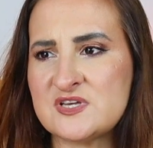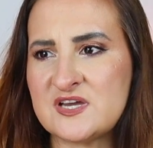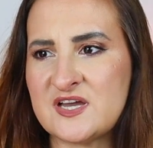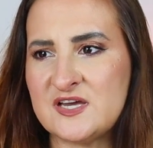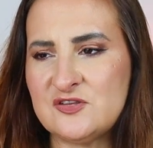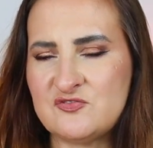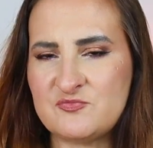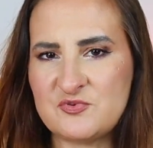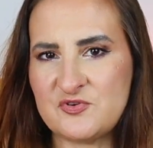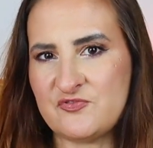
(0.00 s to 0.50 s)
I
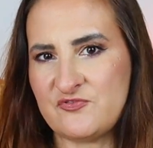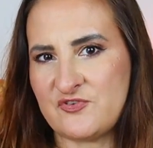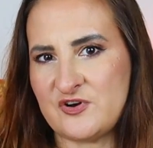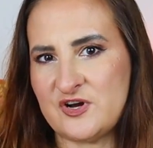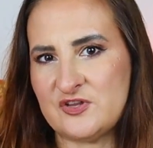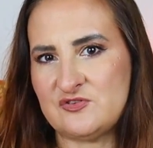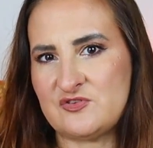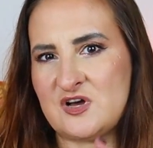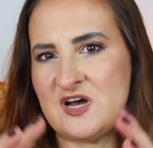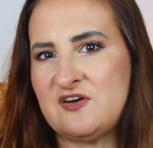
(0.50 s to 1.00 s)
kind of
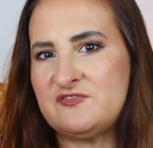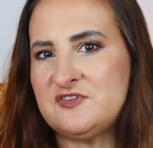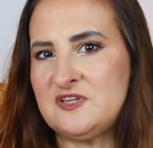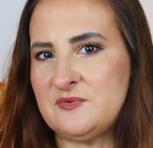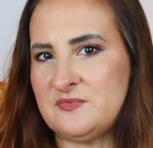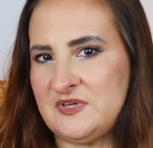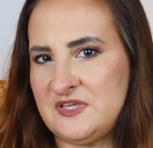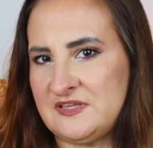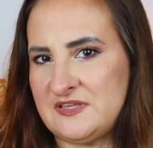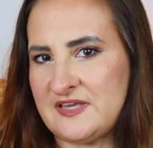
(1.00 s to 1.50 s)
prefer to have
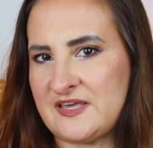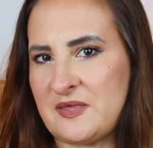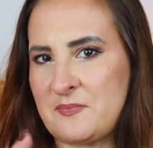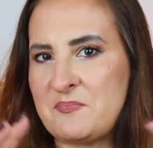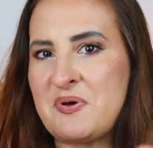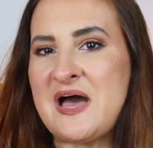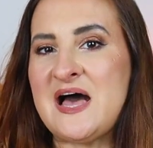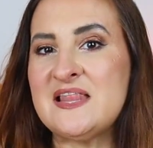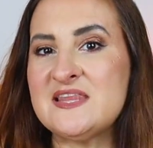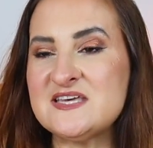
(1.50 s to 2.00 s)
them in like a
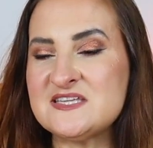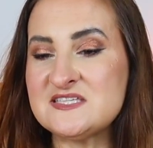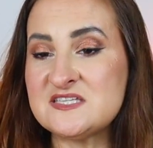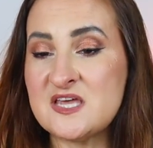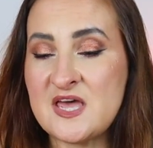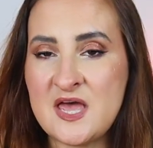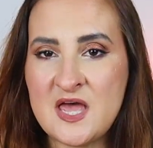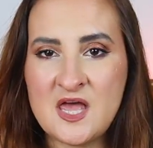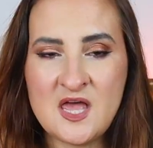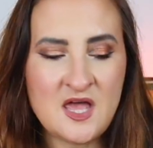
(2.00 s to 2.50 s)
palette,
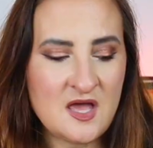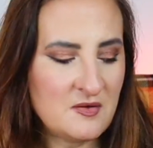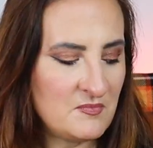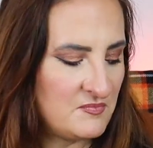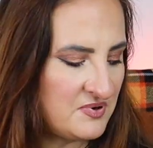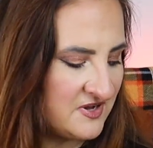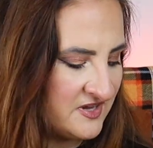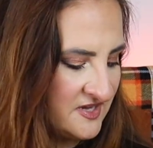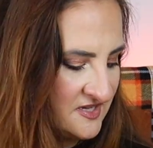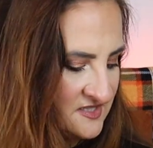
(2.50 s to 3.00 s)

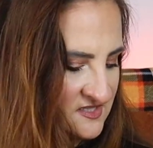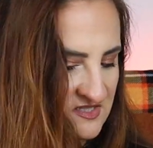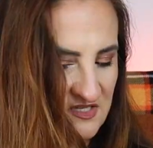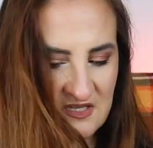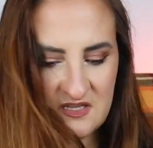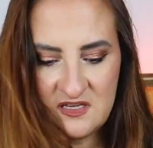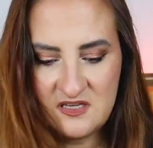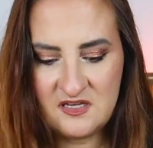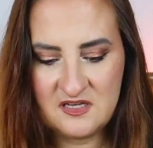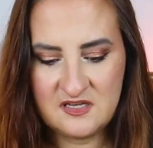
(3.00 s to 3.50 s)
but
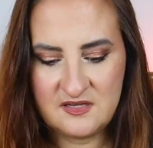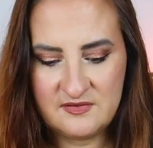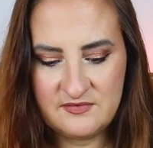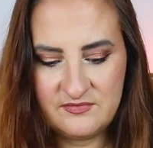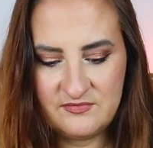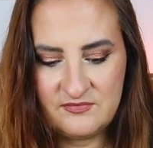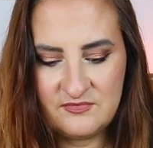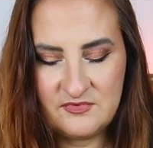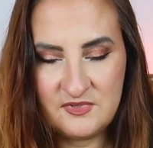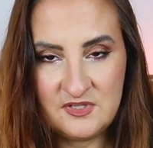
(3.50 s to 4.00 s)

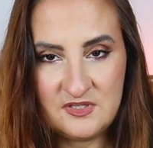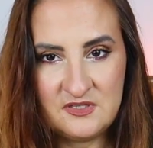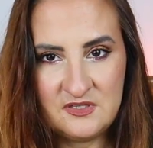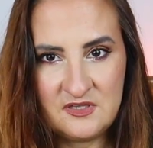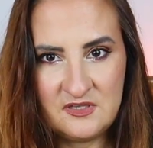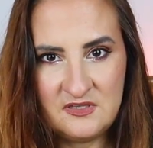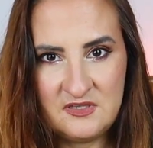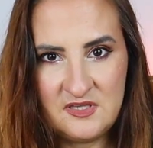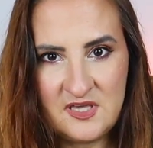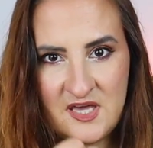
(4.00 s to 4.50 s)

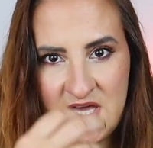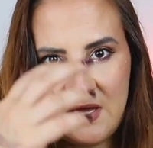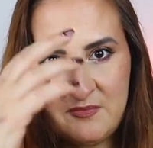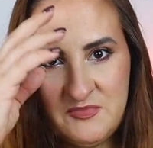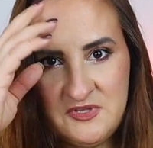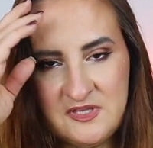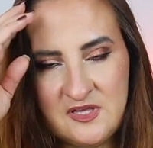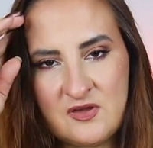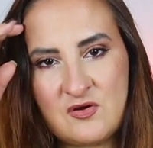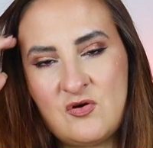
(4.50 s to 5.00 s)
yeah, I
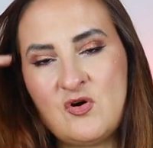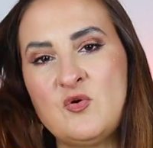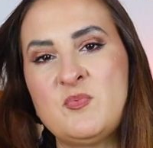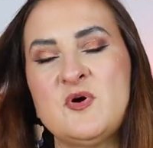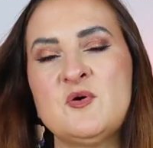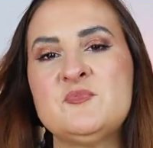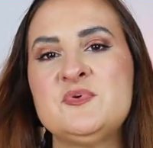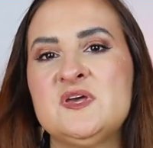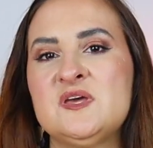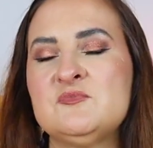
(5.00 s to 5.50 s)
mean, I hope
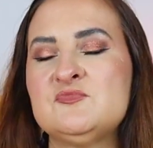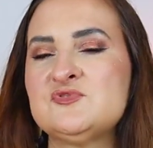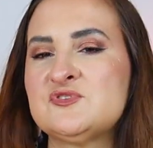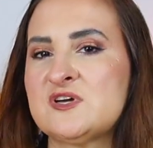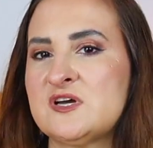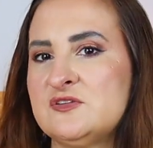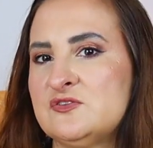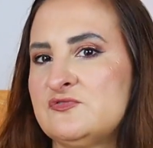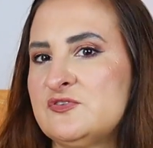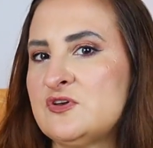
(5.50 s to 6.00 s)
I'll be able to
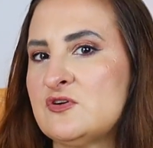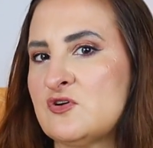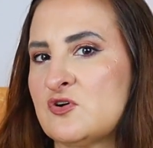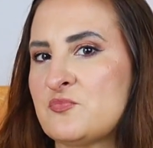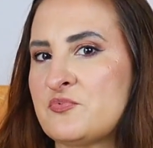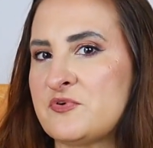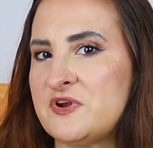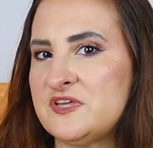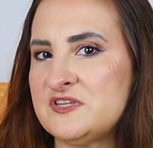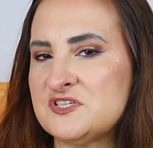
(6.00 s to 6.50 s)
kind of
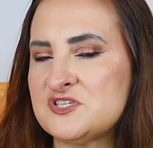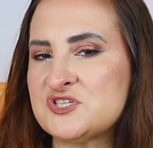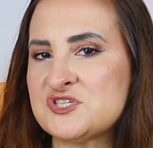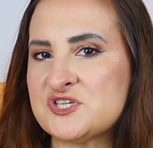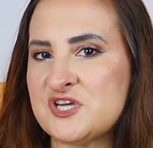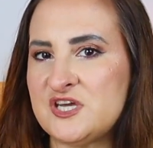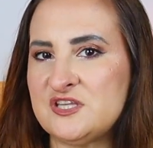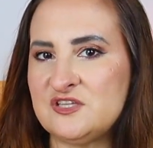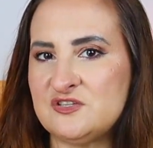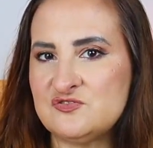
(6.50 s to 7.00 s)
incorporate this
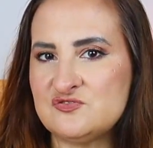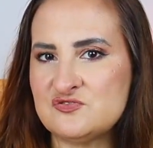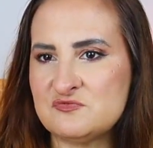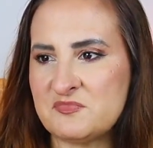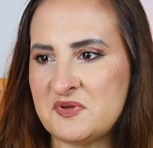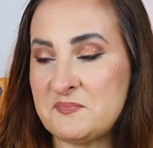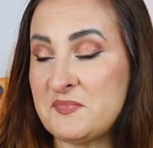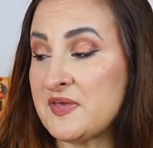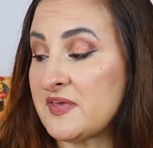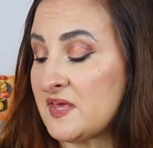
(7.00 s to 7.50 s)
shade into
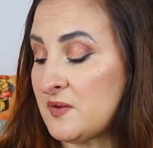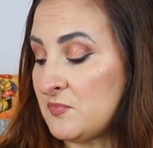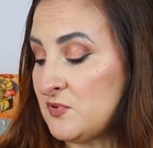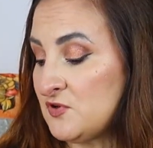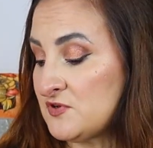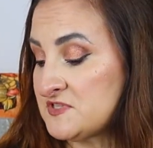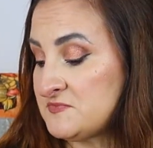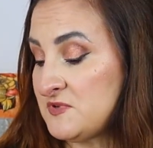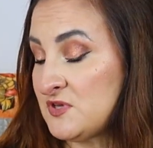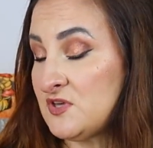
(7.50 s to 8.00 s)
my makeup
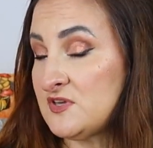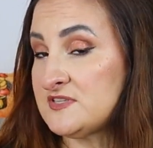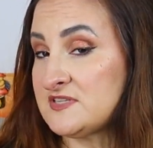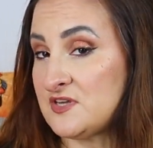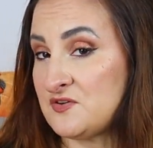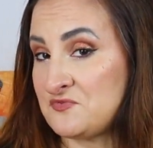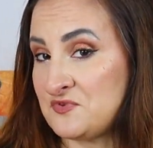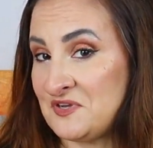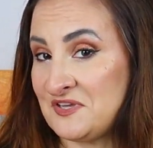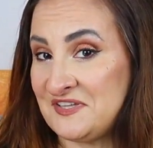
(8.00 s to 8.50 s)
looks because I
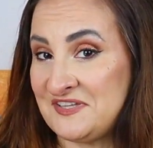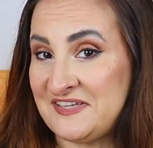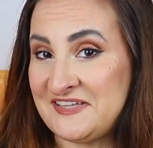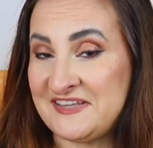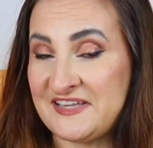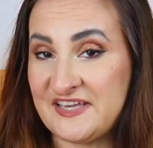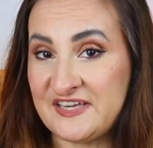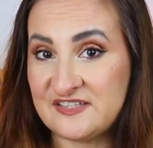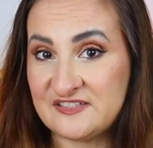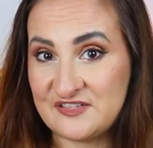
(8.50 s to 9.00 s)
really
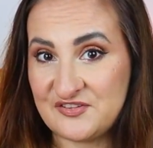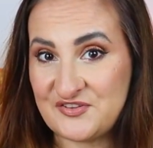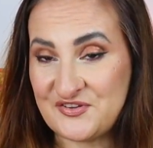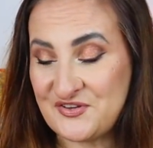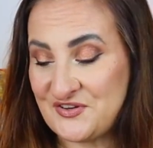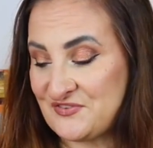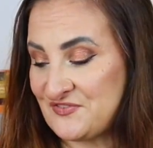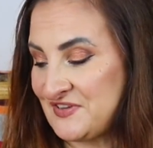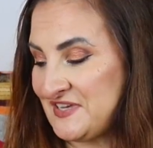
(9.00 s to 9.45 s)
like the look of